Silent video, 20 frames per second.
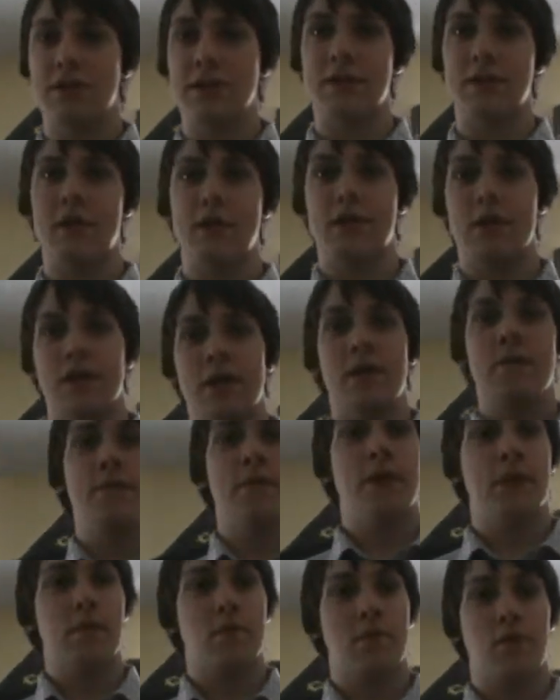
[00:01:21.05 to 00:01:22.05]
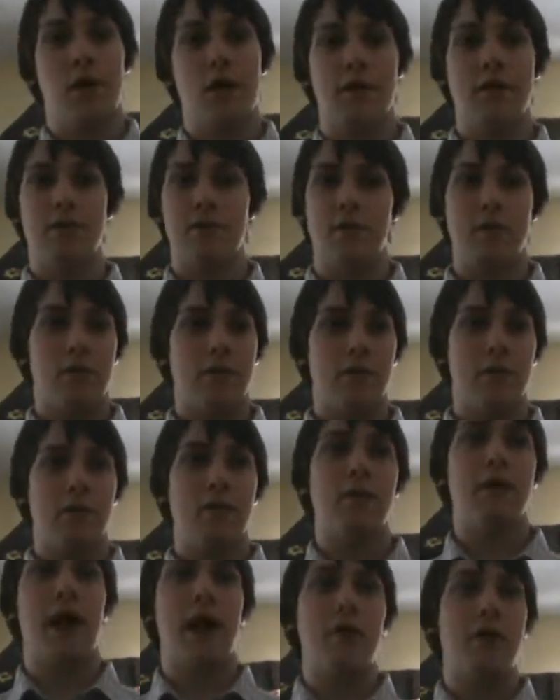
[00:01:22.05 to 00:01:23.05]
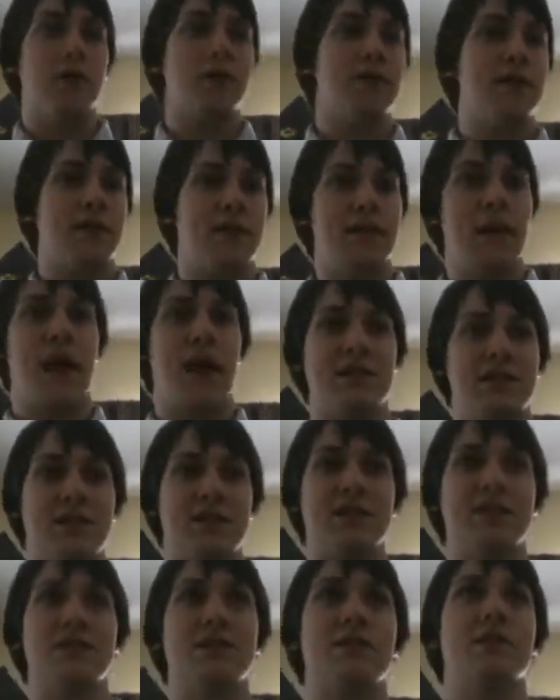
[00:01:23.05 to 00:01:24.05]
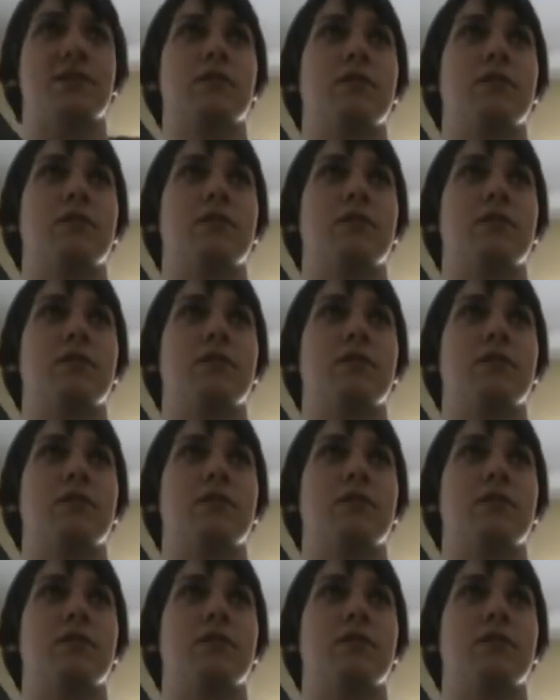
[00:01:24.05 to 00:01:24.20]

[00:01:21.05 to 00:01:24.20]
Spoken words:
it. How could the Nazis